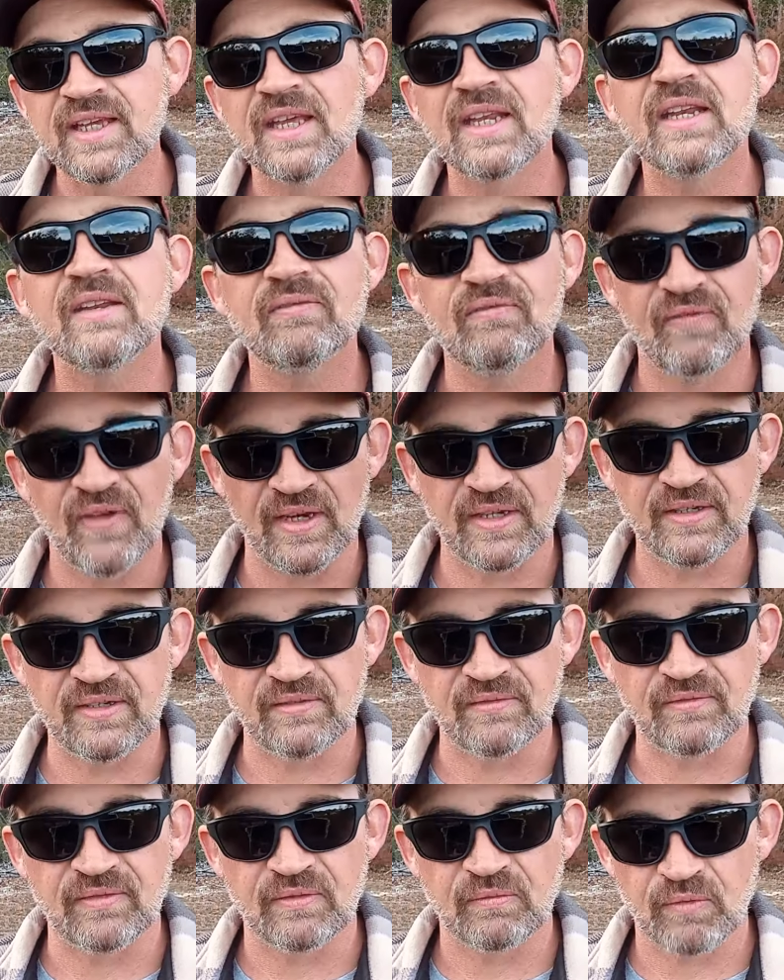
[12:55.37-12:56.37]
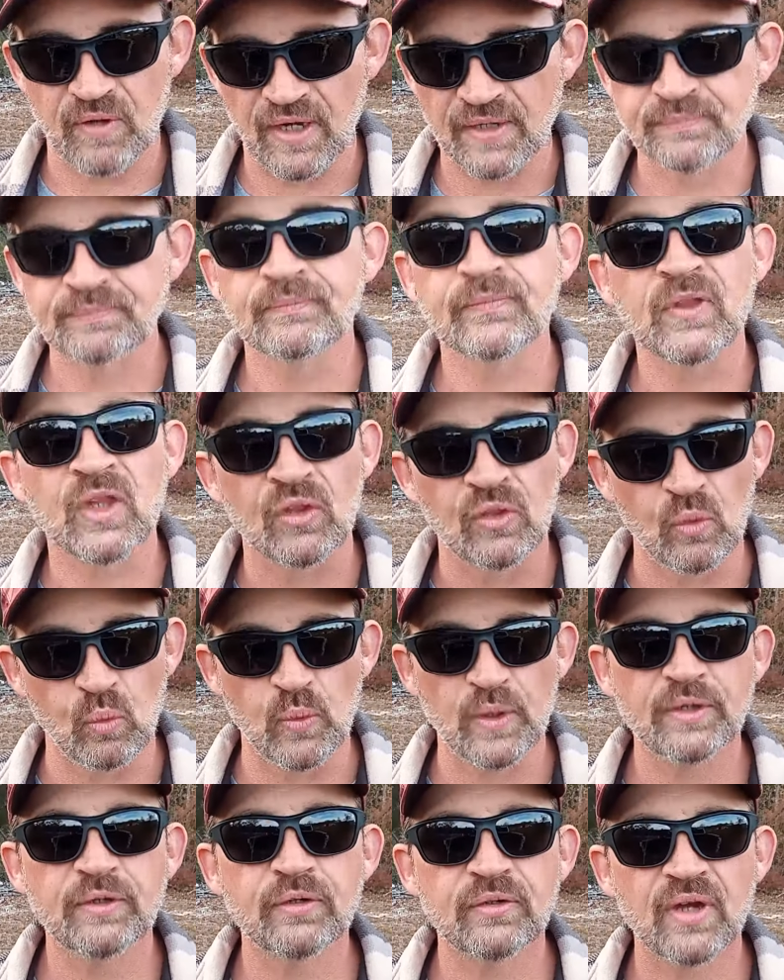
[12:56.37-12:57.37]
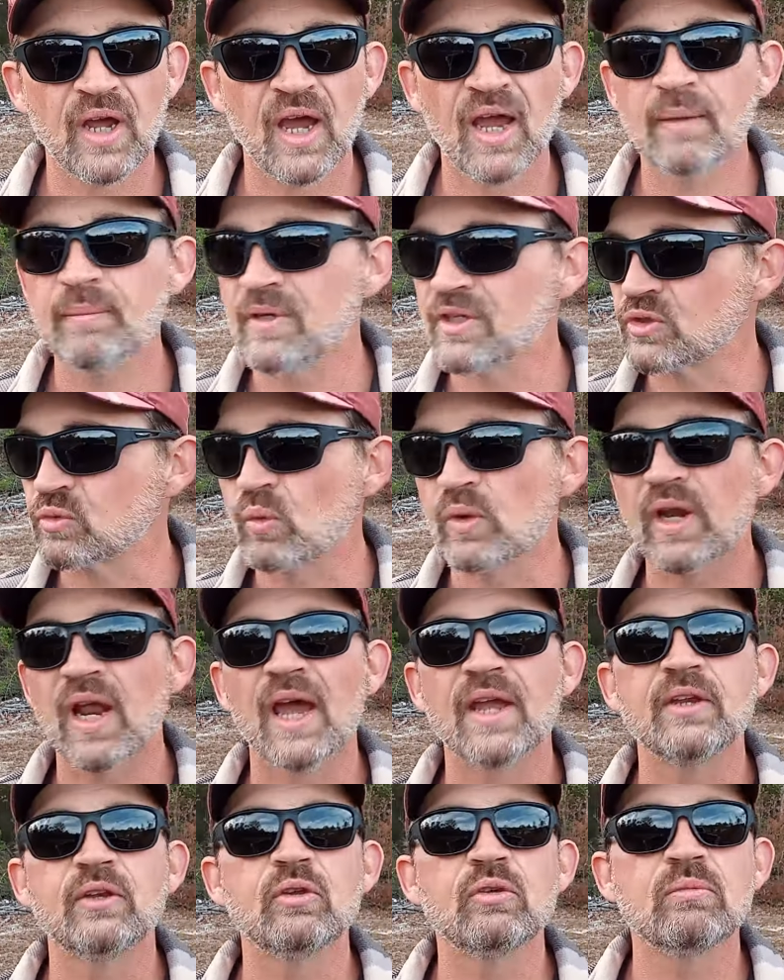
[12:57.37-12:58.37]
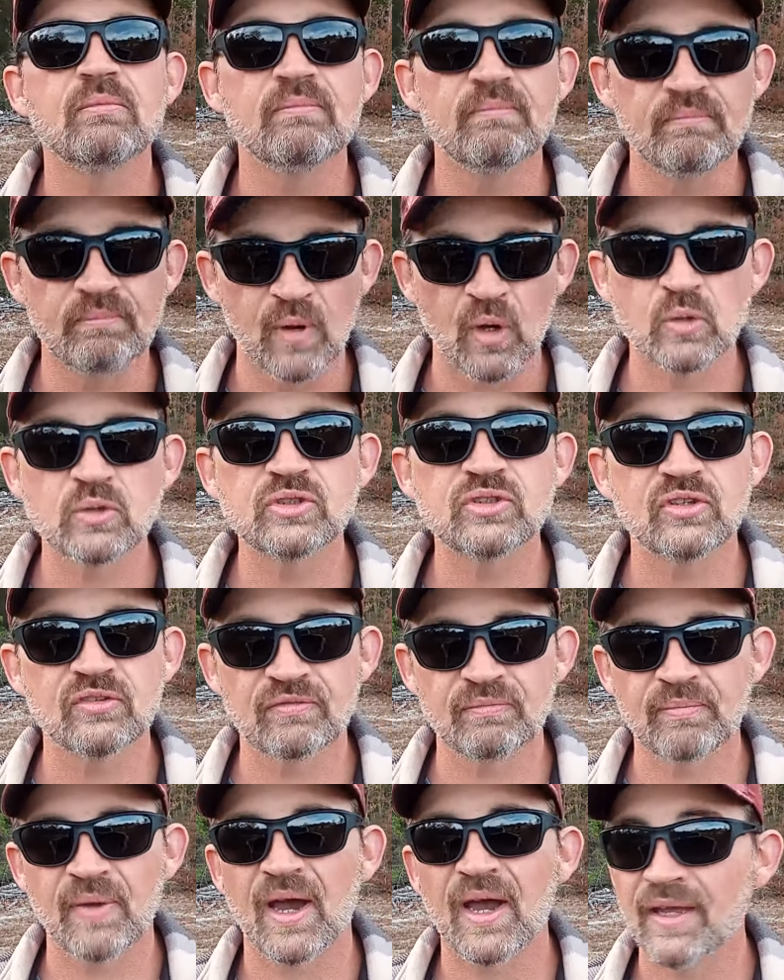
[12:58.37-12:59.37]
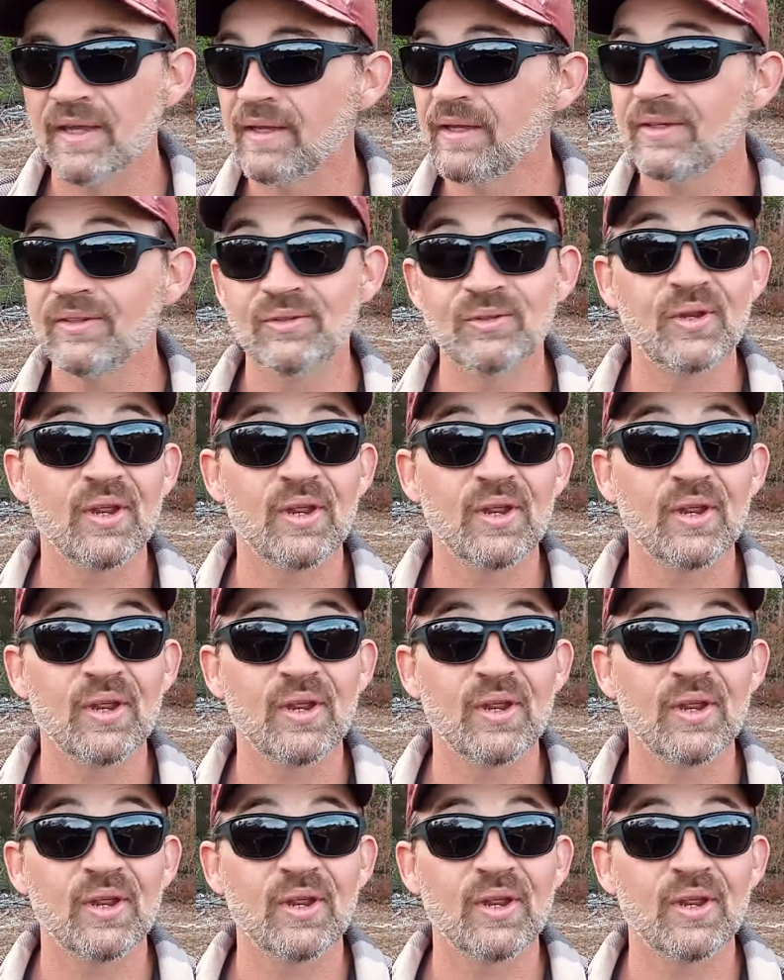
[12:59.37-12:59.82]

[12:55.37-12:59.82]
Get inventive, right? The wintertime is when I do most of my